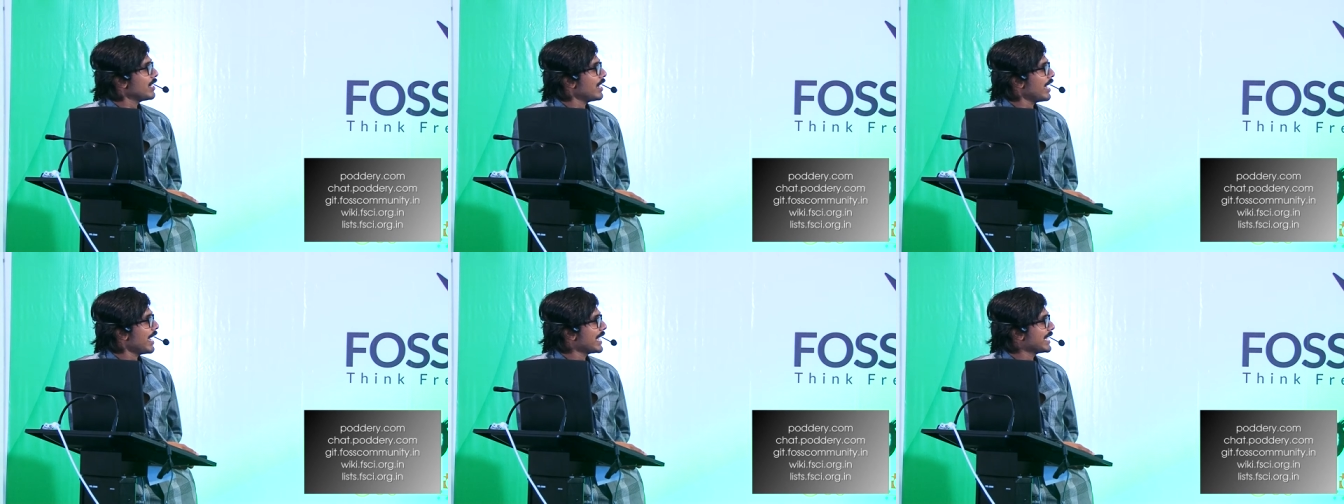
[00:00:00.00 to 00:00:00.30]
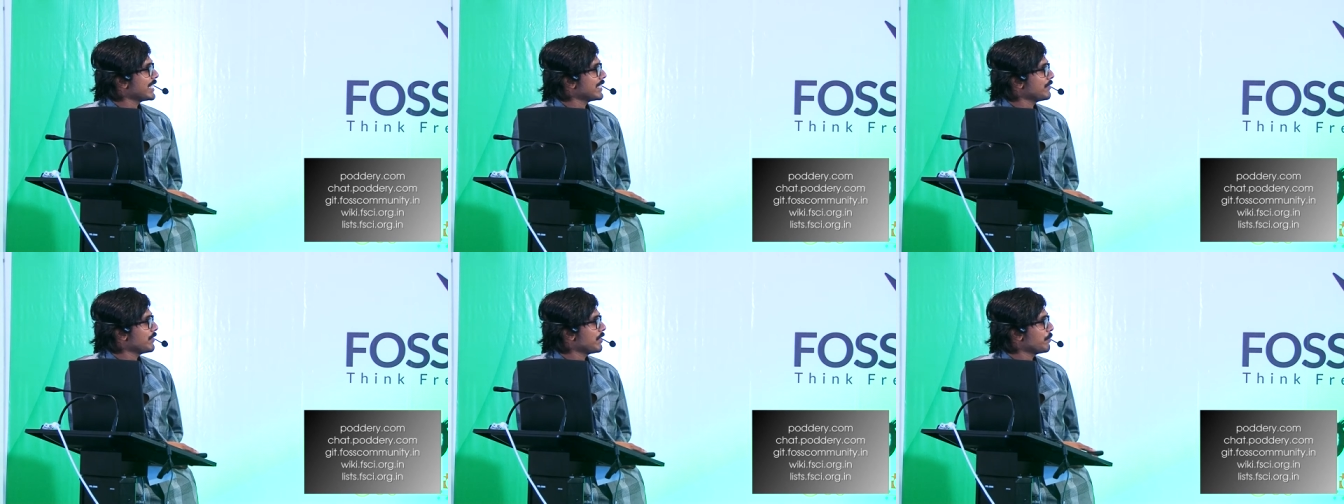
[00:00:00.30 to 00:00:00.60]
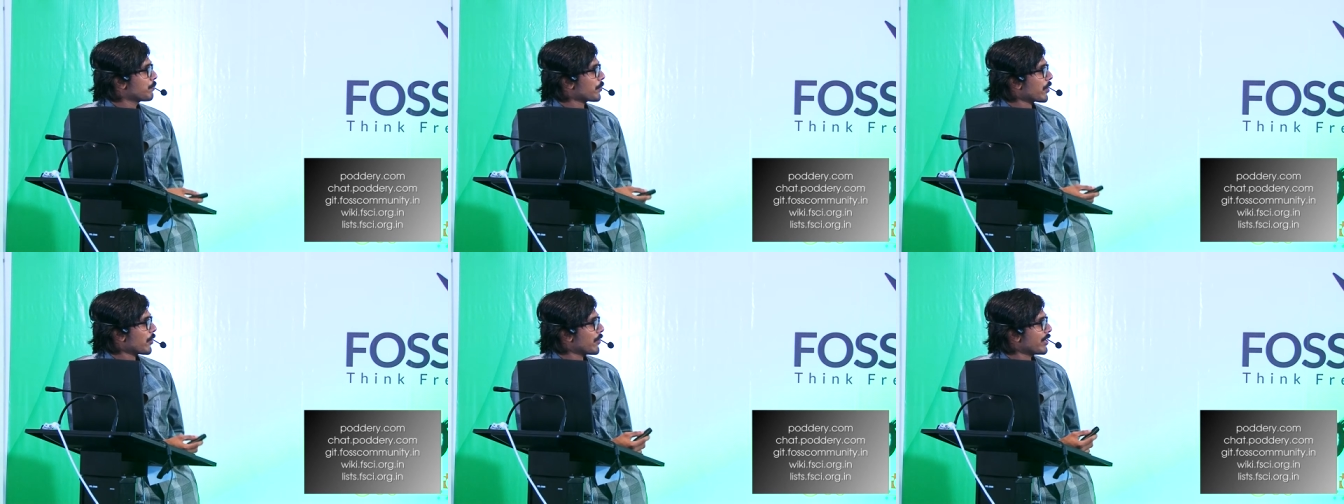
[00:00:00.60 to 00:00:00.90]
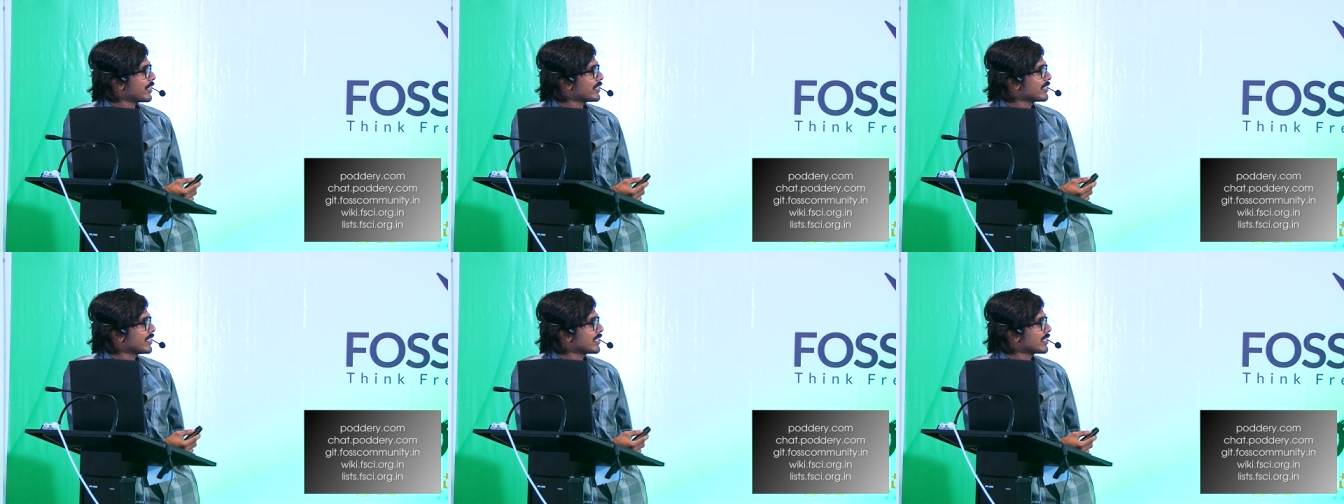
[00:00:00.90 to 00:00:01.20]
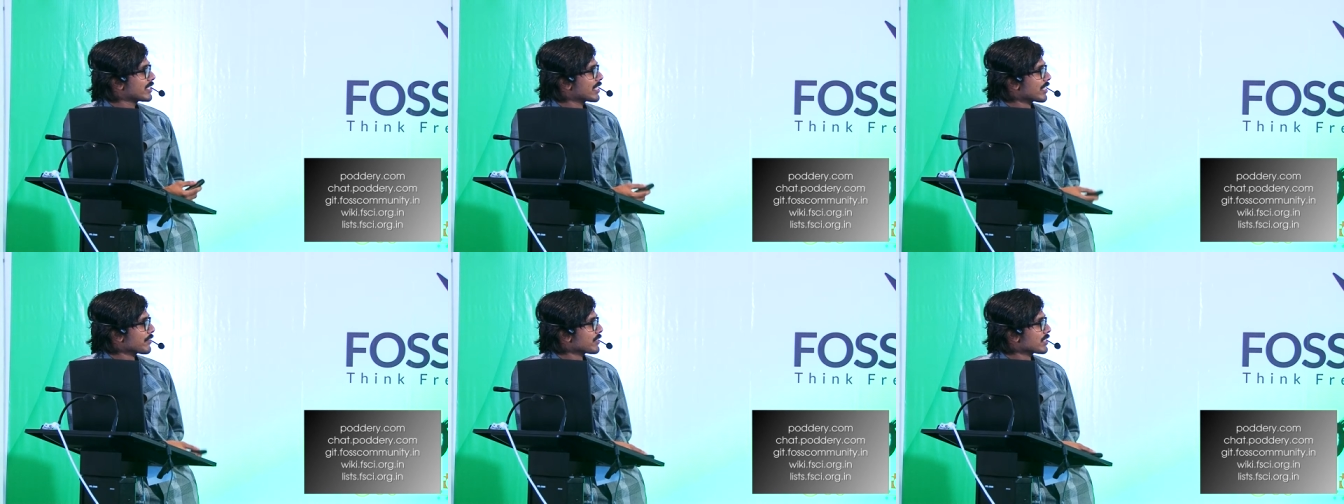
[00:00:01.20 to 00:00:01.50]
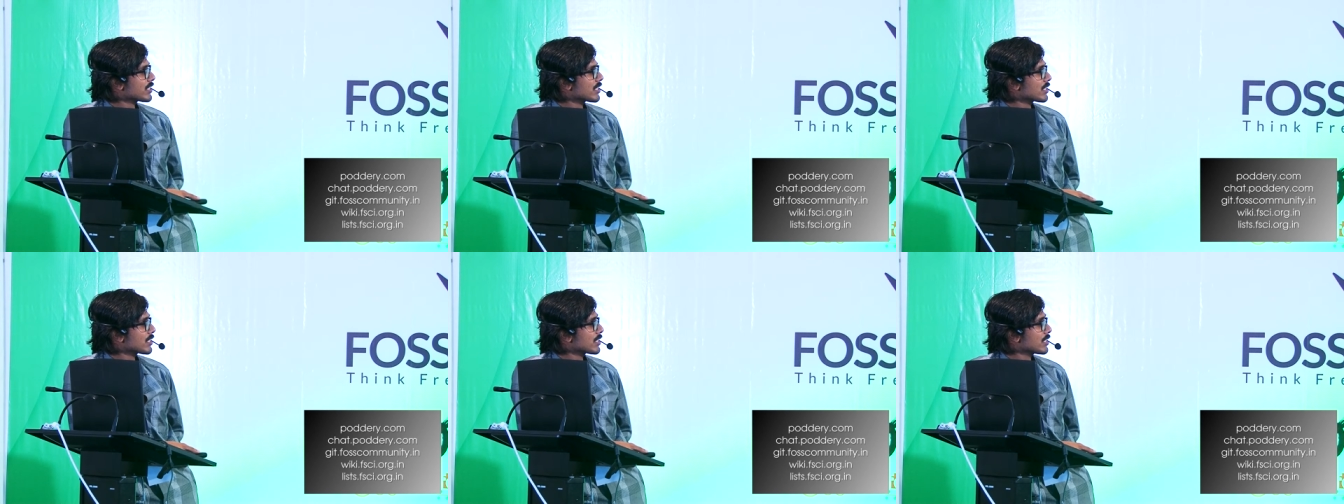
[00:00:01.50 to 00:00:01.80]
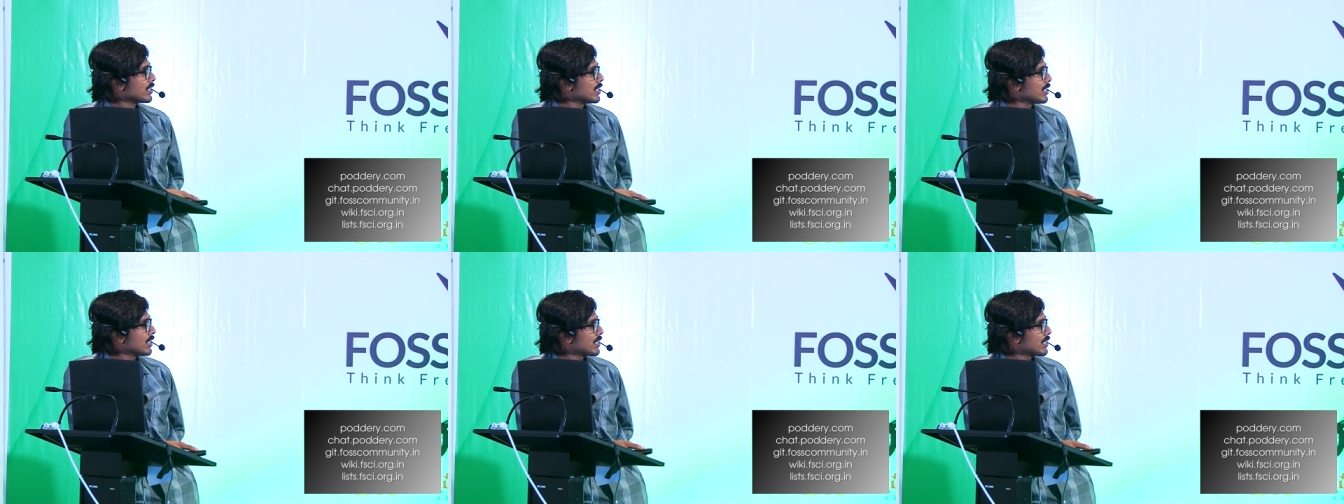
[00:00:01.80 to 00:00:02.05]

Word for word: and we provide these services.